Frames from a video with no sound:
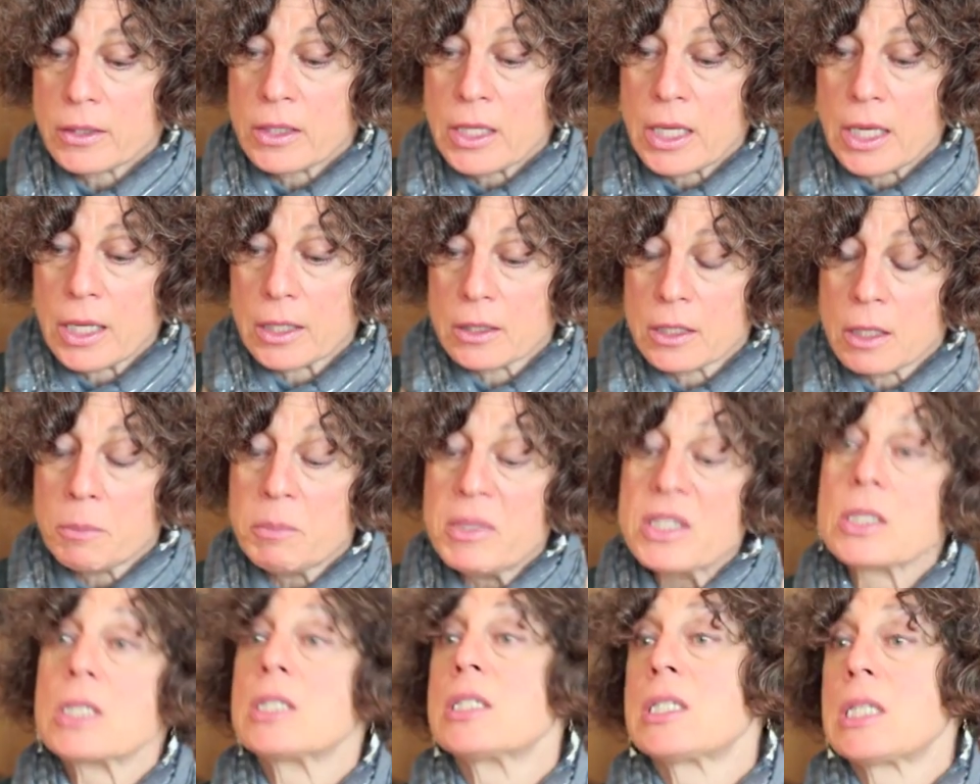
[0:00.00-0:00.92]
That the
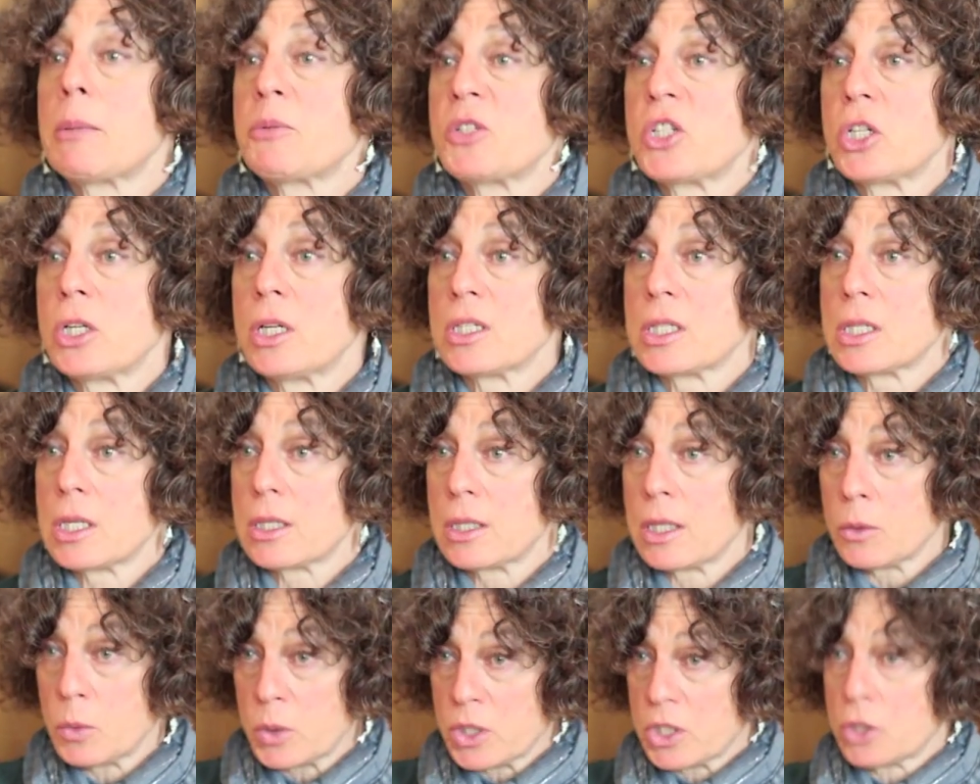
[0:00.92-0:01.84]
misconception is
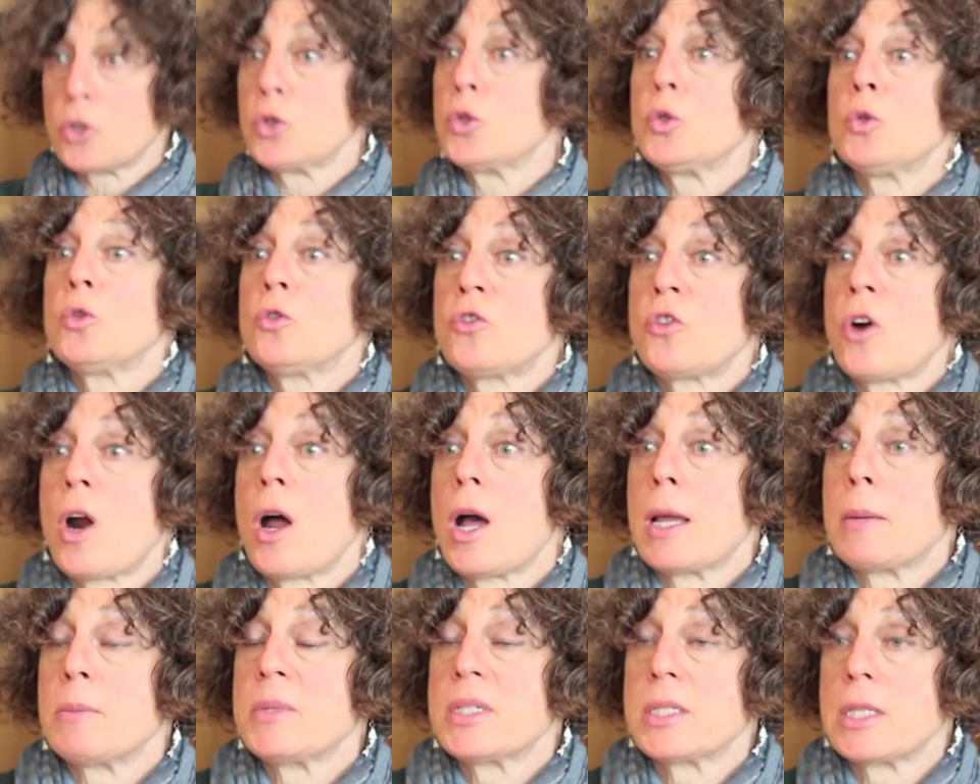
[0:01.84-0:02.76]
that there was 2
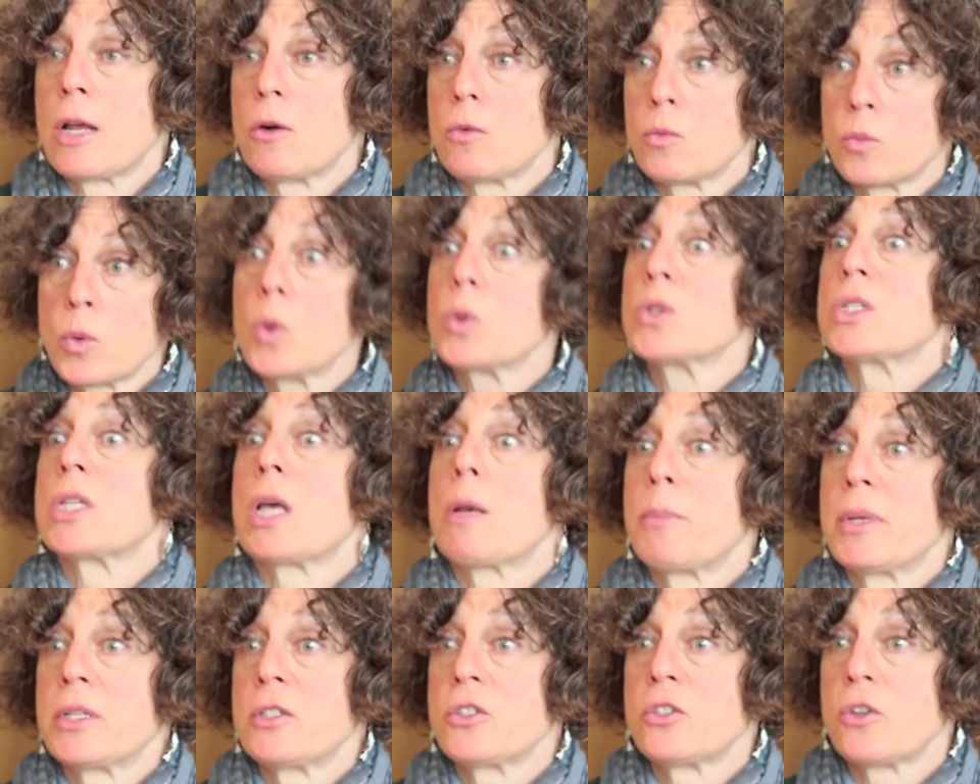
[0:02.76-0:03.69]
tribes that rose
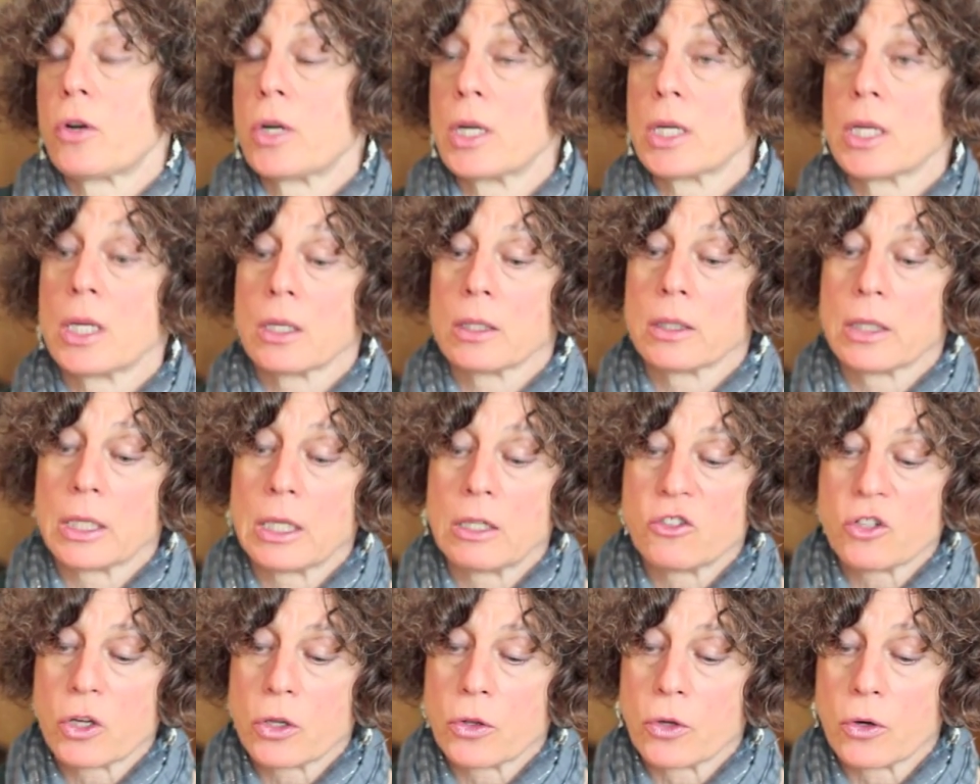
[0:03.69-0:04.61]
up and started killing
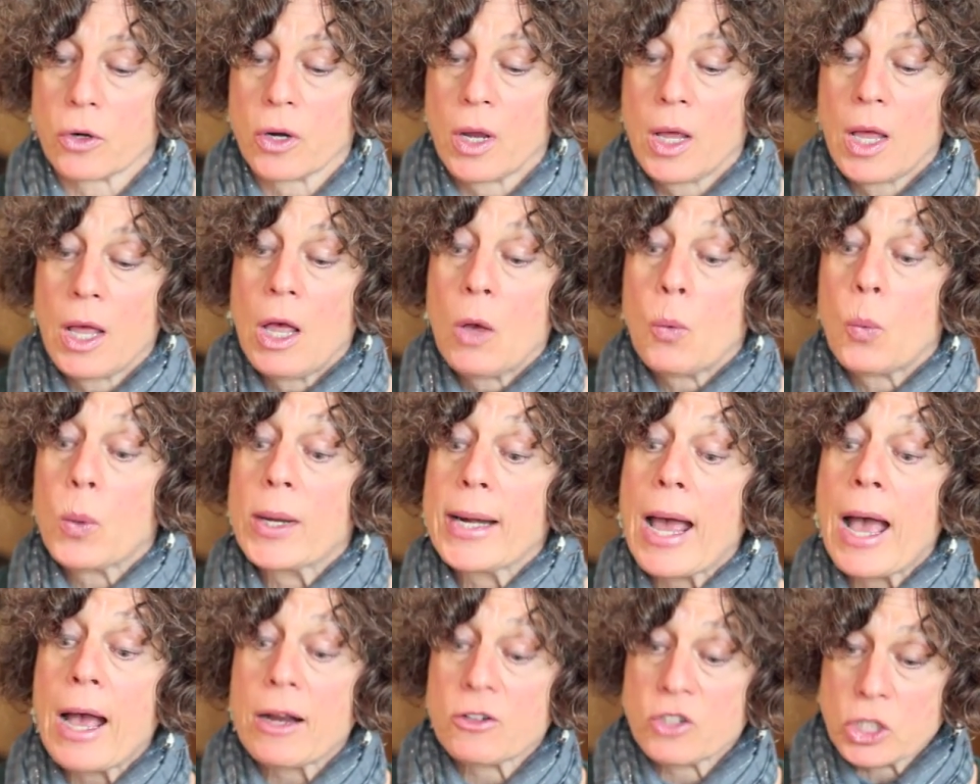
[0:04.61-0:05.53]
each other,
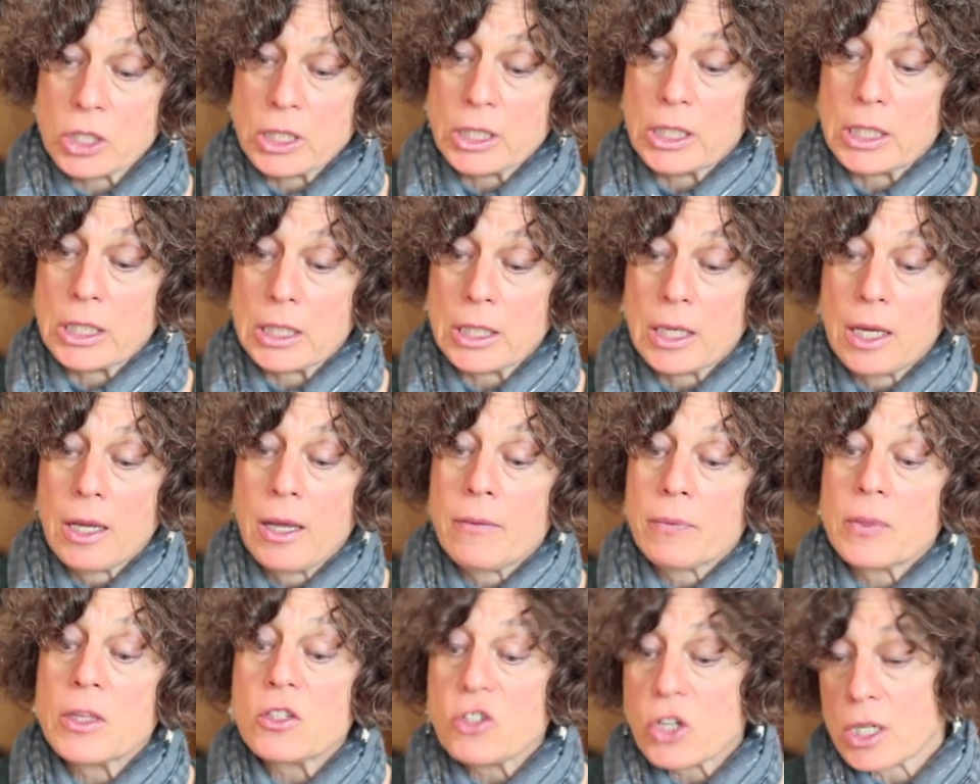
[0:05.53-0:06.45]
when actually
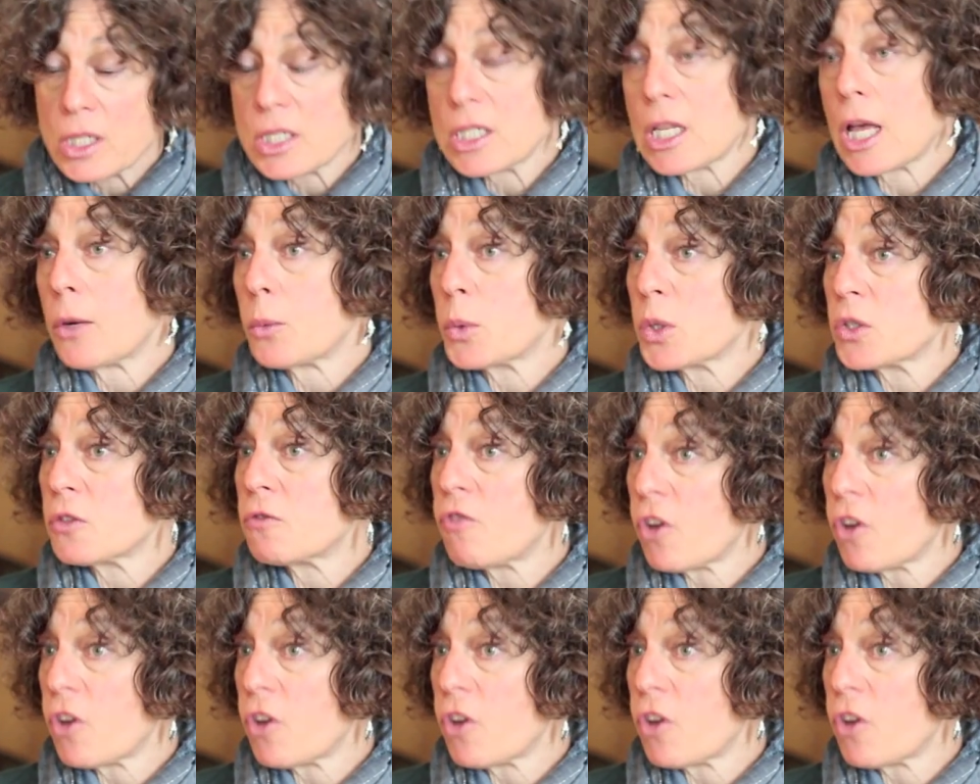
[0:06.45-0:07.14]
the genocide was